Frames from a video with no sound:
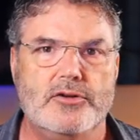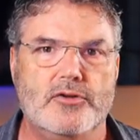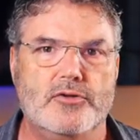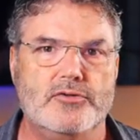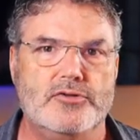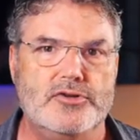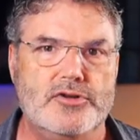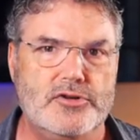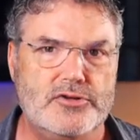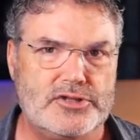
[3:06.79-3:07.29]

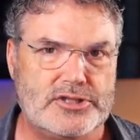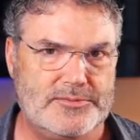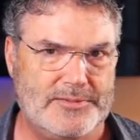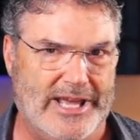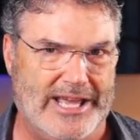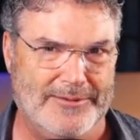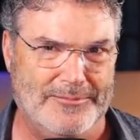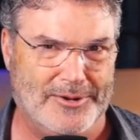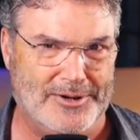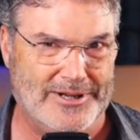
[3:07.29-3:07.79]
You used
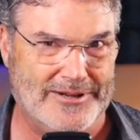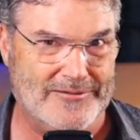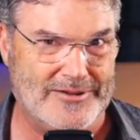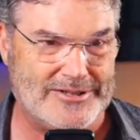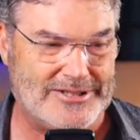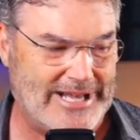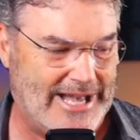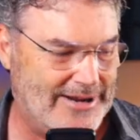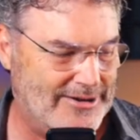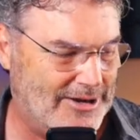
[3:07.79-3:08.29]
to be able to
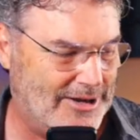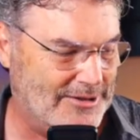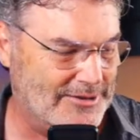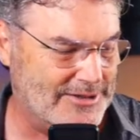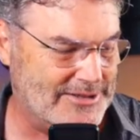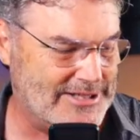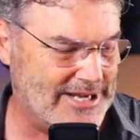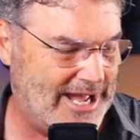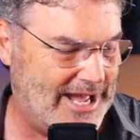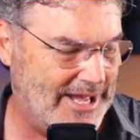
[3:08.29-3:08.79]
leave this on
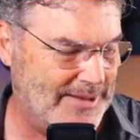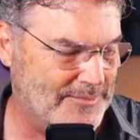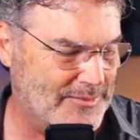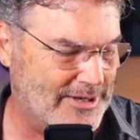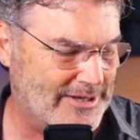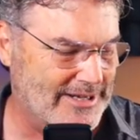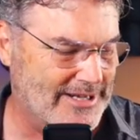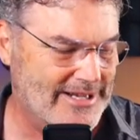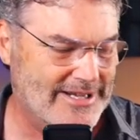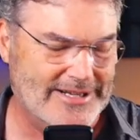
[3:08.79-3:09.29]
all the time,
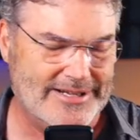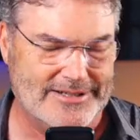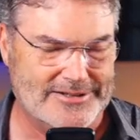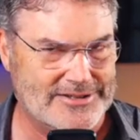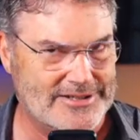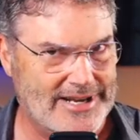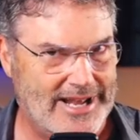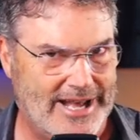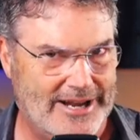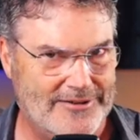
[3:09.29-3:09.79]
but
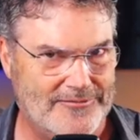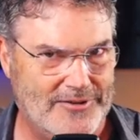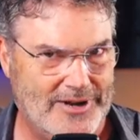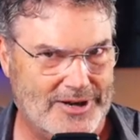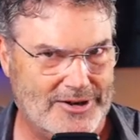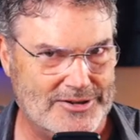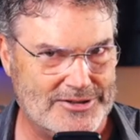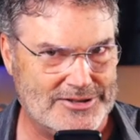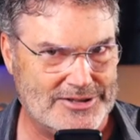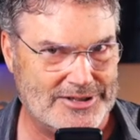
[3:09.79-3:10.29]
it's not a
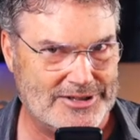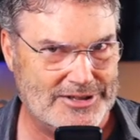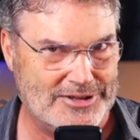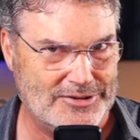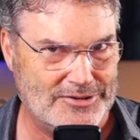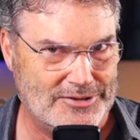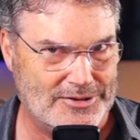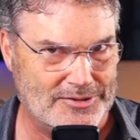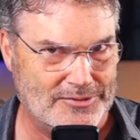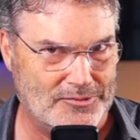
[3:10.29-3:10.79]
very
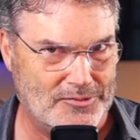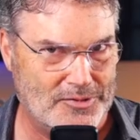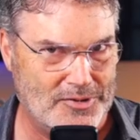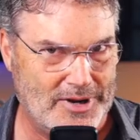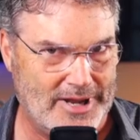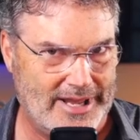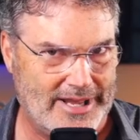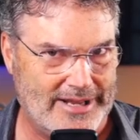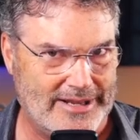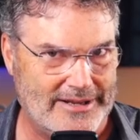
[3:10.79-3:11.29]
secure
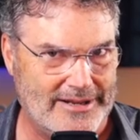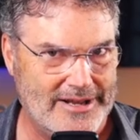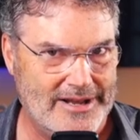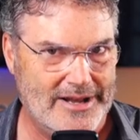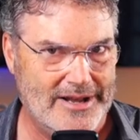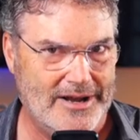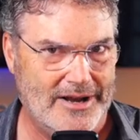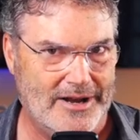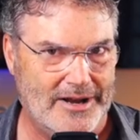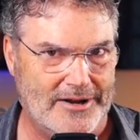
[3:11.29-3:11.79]
way
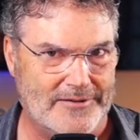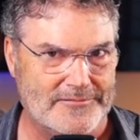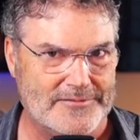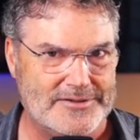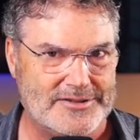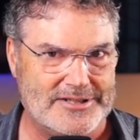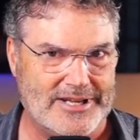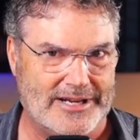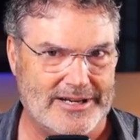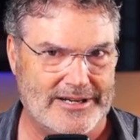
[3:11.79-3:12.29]

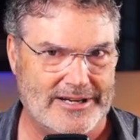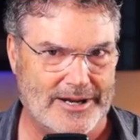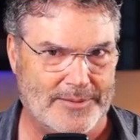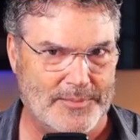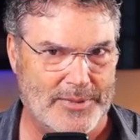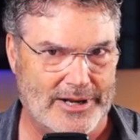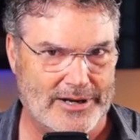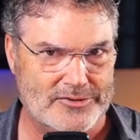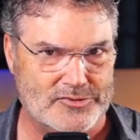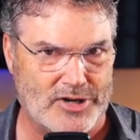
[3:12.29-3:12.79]
of setting
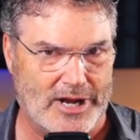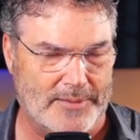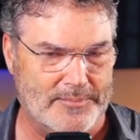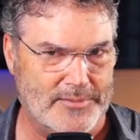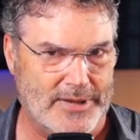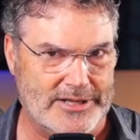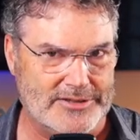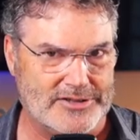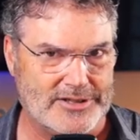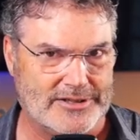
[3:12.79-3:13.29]
up
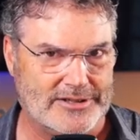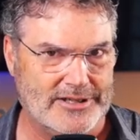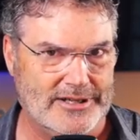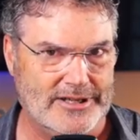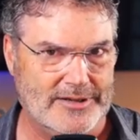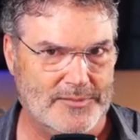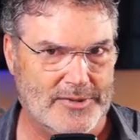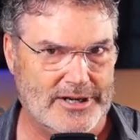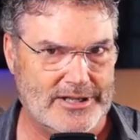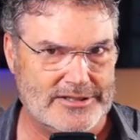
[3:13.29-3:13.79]
AirDrop.
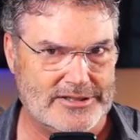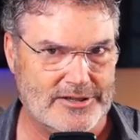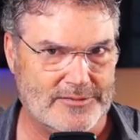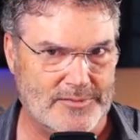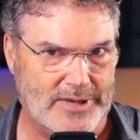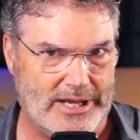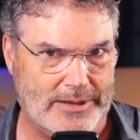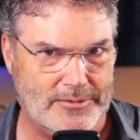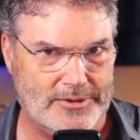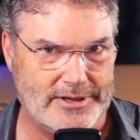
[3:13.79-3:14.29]
Basically, anybody's
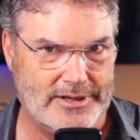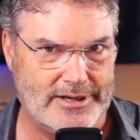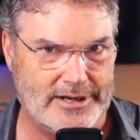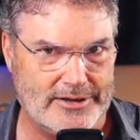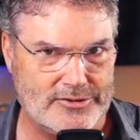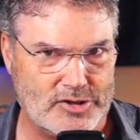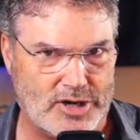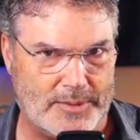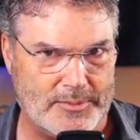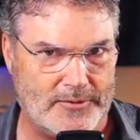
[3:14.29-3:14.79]
going to be able to
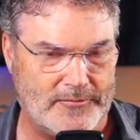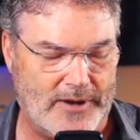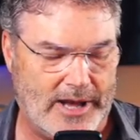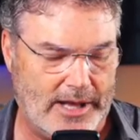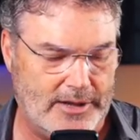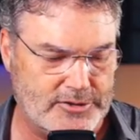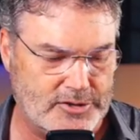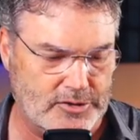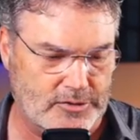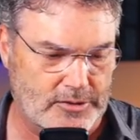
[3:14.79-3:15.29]
AirDrop a
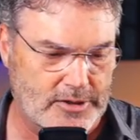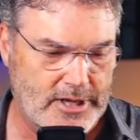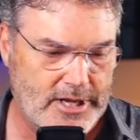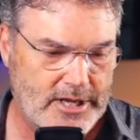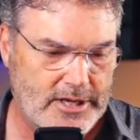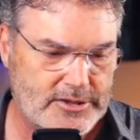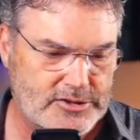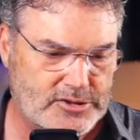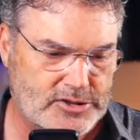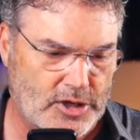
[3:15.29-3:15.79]
file to you.
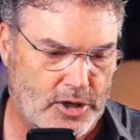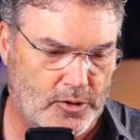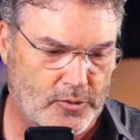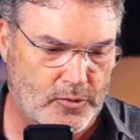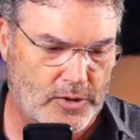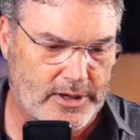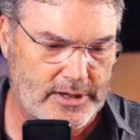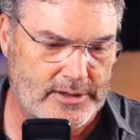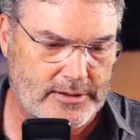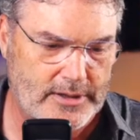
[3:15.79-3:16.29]
So
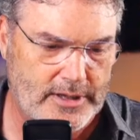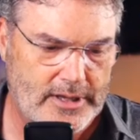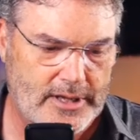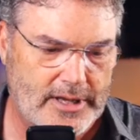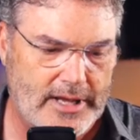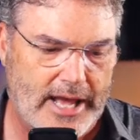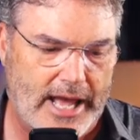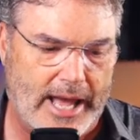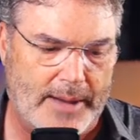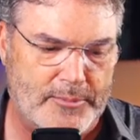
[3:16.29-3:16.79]
what it,
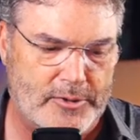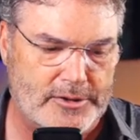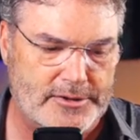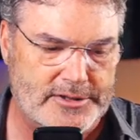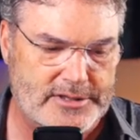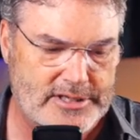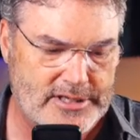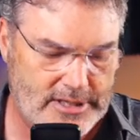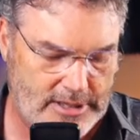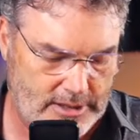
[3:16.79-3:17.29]

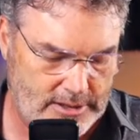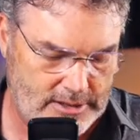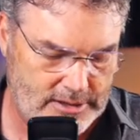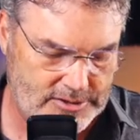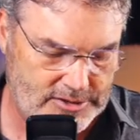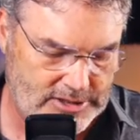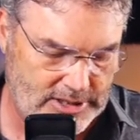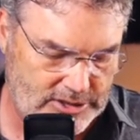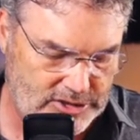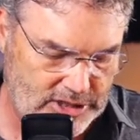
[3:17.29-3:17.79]
Apple did
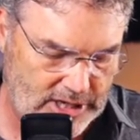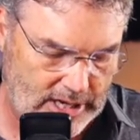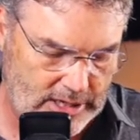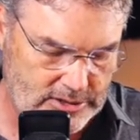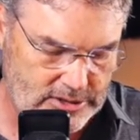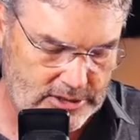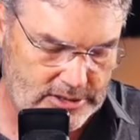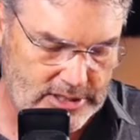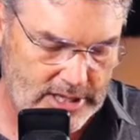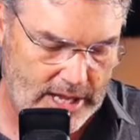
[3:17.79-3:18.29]
is they
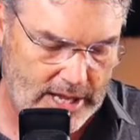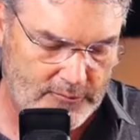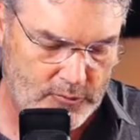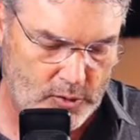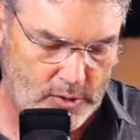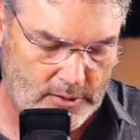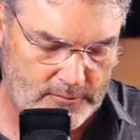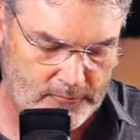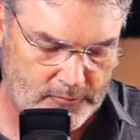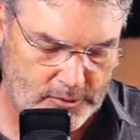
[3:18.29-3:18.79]
changed it to
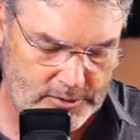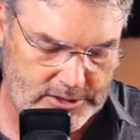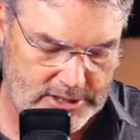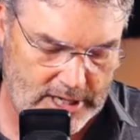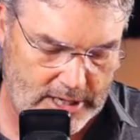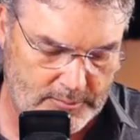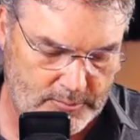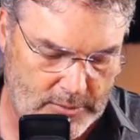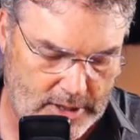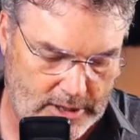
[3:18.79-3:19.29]
everyone for
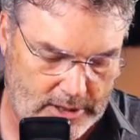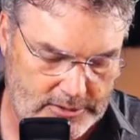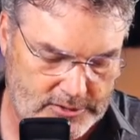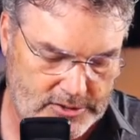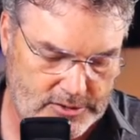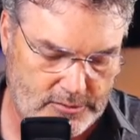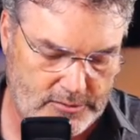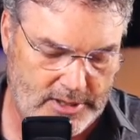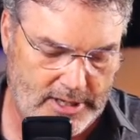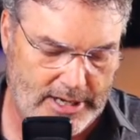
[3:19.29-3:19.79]
10
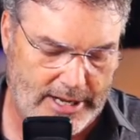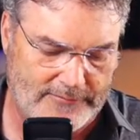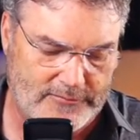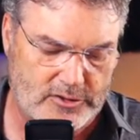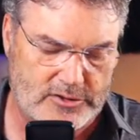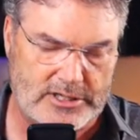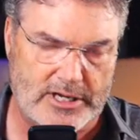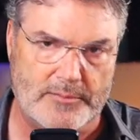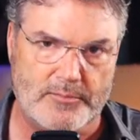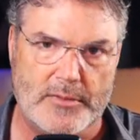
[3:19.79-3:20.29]
minutes. So then
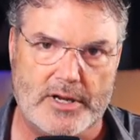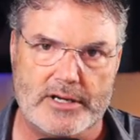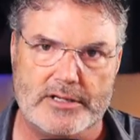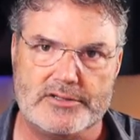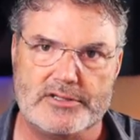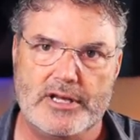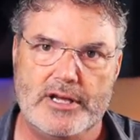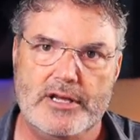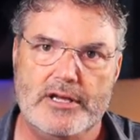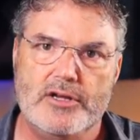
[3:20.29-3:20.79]
after 10
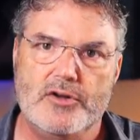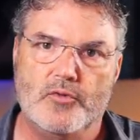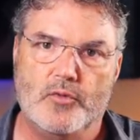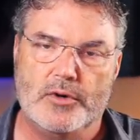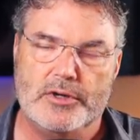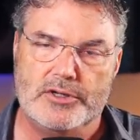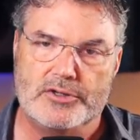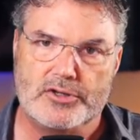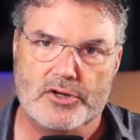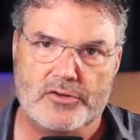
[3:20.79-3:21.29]
minutes,
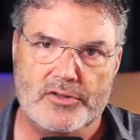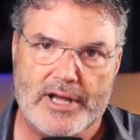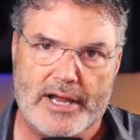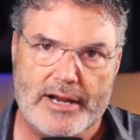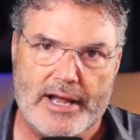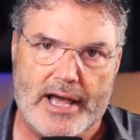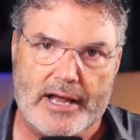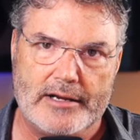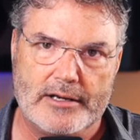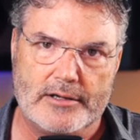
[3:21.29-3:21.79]
when you turn
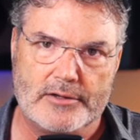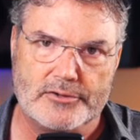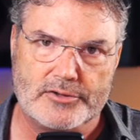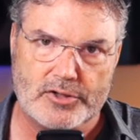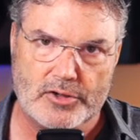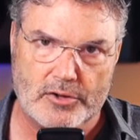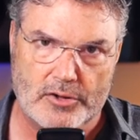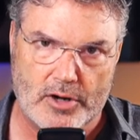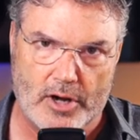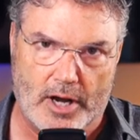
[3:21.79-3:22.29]
that on, it'll
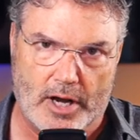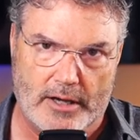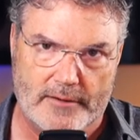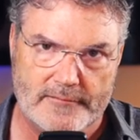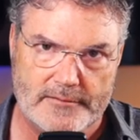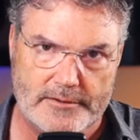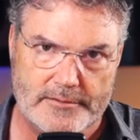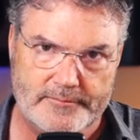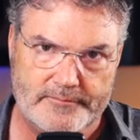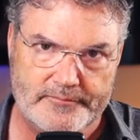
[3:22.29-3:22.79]
turn off.